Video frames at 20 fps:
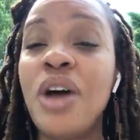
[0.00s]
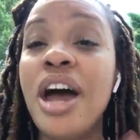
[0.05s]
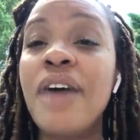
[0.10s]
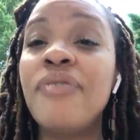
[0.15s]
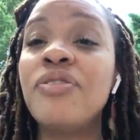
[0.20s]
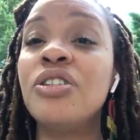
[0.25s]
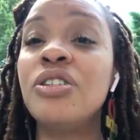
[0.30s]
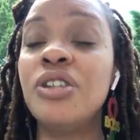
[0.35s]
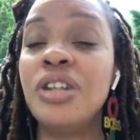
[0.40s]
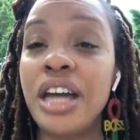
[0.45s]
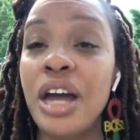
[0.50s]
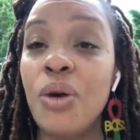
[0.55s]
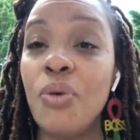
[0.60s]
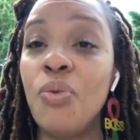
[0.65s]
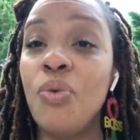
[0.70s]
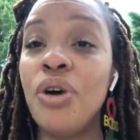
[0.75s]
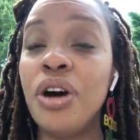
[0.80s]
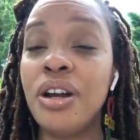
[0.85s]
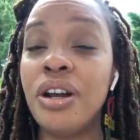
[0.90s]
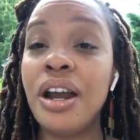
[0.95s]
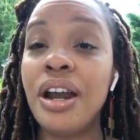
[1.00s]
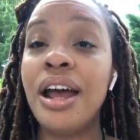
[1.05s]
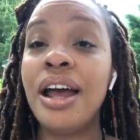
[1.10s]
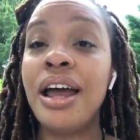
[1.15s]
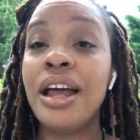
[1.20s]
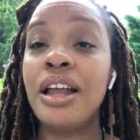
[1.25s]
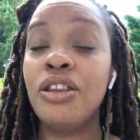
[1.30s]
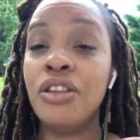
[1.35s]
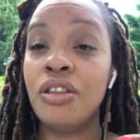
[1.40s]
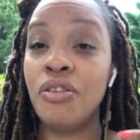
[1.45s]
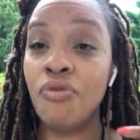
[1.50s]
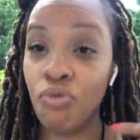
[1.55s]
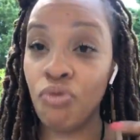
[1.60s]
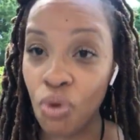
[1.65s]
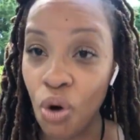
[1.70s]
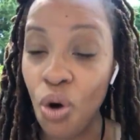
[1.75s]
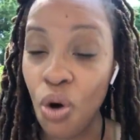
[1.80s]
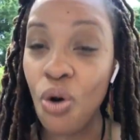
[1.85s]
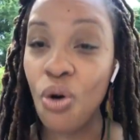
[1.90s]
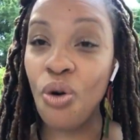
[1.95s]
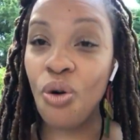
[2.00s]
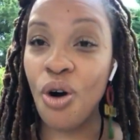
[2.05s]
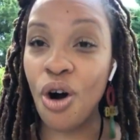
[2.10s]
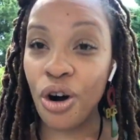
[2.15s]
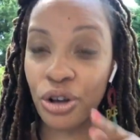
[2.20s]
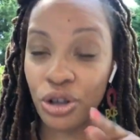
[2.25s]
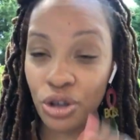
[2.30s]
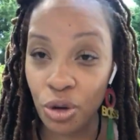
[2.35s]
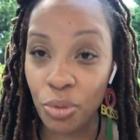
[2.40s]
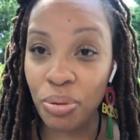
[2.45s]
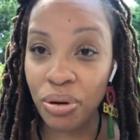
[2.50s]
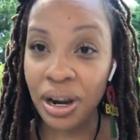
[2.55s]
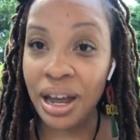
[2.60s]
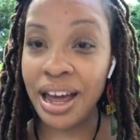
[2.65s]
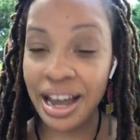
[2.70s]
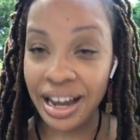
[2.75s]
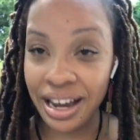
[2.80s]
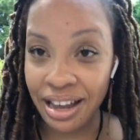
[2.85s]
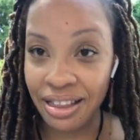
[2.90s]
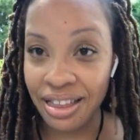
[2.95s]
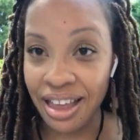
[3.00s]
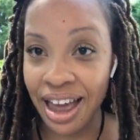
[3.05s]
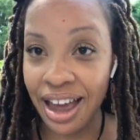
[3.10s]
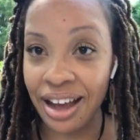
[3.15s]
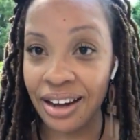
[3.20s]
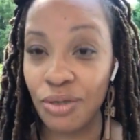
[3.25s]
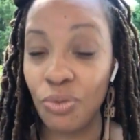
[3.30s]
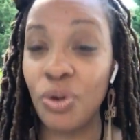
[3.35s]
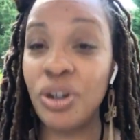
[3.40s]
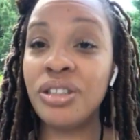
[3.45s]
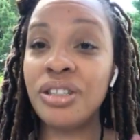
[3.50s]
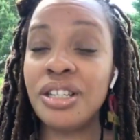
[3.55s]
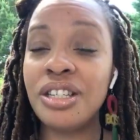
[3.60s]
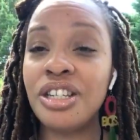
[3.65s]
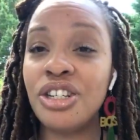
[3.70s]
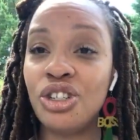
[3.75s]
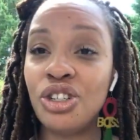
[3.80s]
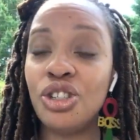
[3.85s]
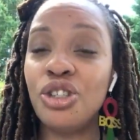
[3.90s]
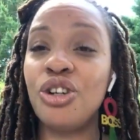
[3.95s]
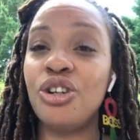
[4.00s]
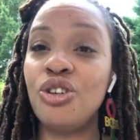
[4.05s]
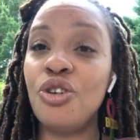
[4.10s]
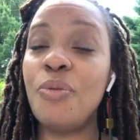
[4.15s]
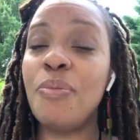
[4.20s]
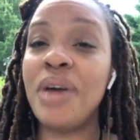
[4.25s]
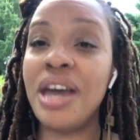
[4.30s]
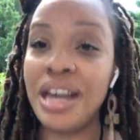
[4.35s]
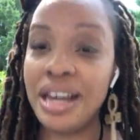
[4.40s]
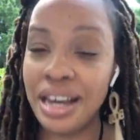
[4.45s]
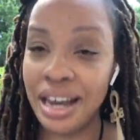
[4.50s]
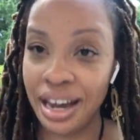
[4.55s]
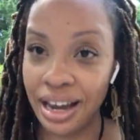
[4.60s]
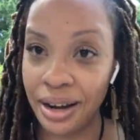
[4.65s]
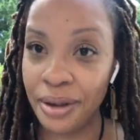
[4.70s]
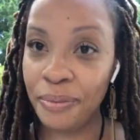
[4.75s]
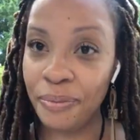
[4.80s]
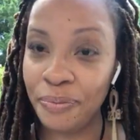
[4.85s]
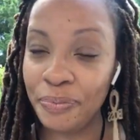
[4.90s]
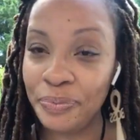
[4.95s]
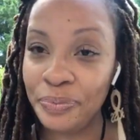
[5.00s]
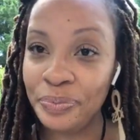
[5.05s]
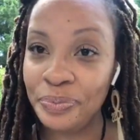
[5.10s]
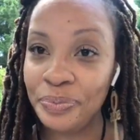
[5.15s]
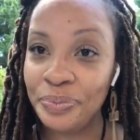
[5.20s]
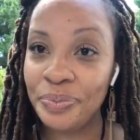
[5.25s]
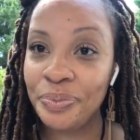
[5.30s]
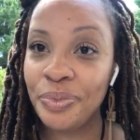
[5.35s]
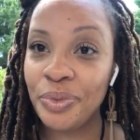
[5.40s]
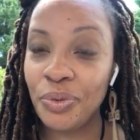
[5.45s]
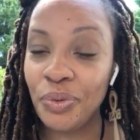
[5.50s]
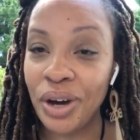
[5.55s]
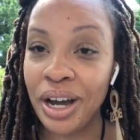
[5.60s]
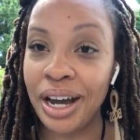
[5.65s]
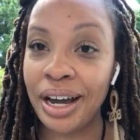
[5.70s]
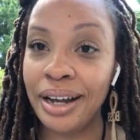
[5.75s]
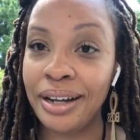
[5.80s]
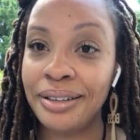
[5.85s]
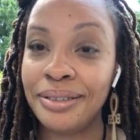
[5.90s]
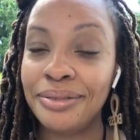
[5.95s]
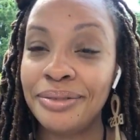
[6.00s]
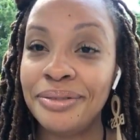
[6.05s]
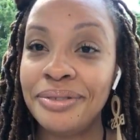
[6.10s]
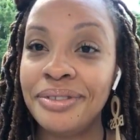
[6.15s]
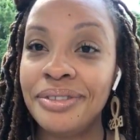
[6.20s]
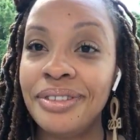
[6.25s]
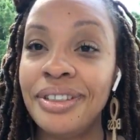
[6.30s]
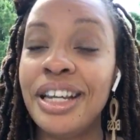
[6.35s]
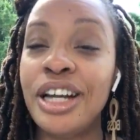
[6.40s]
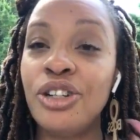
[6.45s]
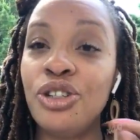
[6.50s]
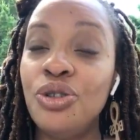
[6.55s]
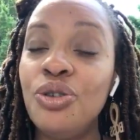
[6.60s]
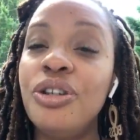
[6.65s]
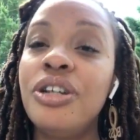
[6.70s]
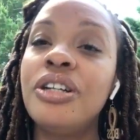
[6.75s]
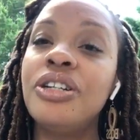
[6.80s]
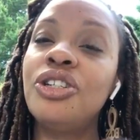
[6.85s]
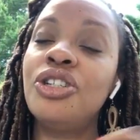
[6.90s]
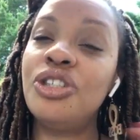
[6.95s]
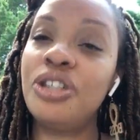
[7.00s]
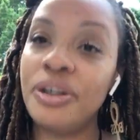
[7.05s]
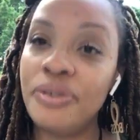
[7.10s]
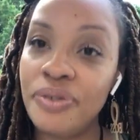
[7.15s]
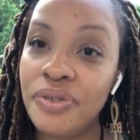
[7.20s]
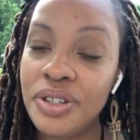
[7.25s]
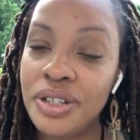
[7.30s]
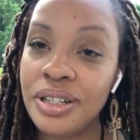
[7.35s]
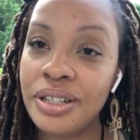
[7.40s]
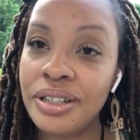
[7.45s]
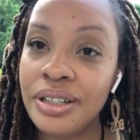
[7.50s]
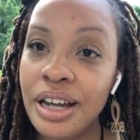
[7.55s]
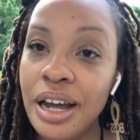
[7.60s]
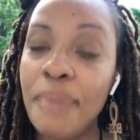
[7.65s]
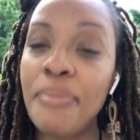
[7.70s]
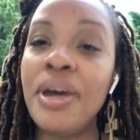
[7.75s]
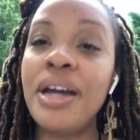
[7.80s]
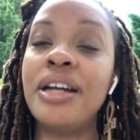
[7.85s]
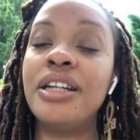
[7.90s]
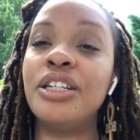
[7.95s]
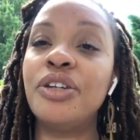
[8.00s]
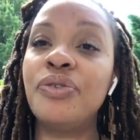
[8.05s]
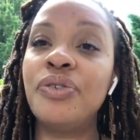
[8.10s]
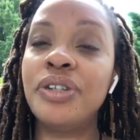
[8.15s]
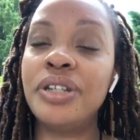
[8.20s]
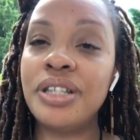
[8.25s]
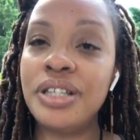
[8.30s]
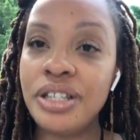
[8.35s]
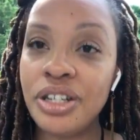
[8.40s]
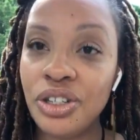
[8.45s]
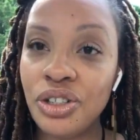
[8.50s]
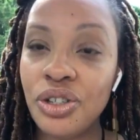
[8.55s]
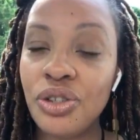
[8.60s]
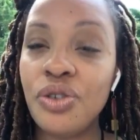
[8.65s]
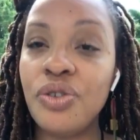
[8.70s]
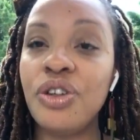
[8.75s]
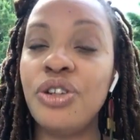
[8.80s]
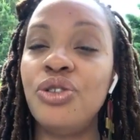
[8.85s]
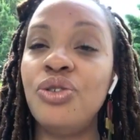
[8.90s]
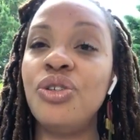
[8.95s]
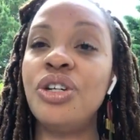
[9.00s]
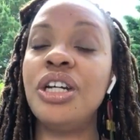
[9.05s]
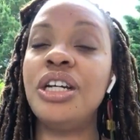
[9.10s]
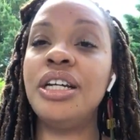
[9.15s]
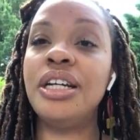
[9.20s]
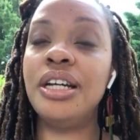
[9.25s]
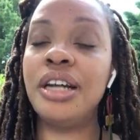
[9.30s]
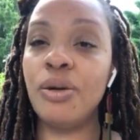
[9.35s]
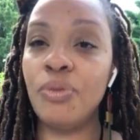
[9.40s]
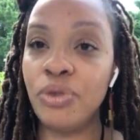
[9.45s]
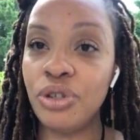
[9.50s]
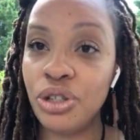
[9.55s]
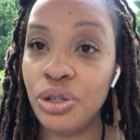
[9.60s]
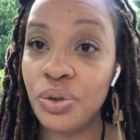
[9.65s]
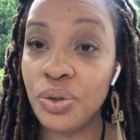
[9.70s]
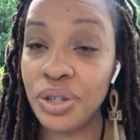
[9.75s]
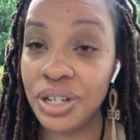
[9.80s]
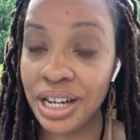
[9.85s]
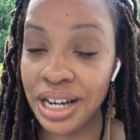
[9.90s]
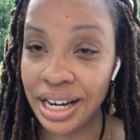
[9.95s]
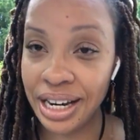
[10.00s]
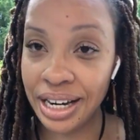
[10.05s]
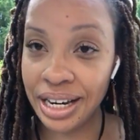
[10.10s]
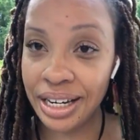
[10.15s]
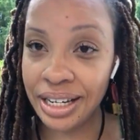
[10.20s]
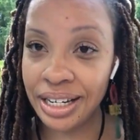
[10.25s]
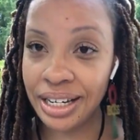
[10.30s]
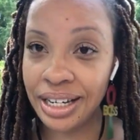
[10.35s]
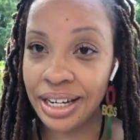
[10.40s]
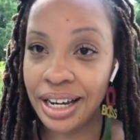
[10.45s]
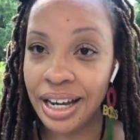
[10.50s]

have to look at what role are you playing in that? What decisions are you making, right, that you could shift and make a different decision so that you can get what you need?